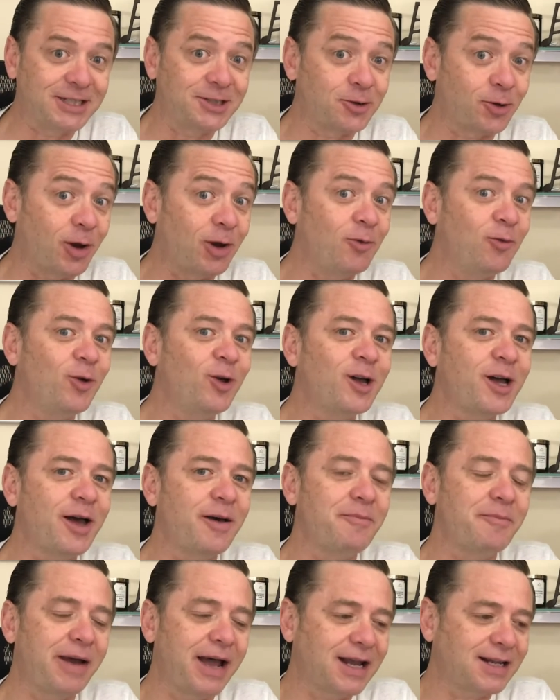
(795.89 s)
So I will
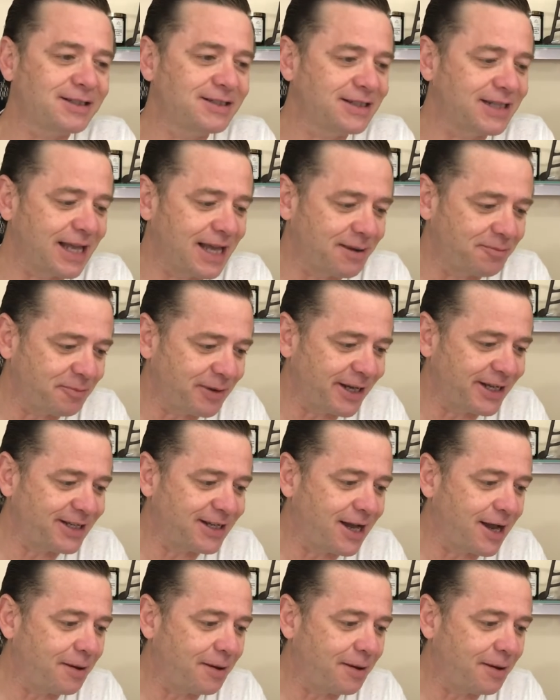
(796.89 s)
come back to that, but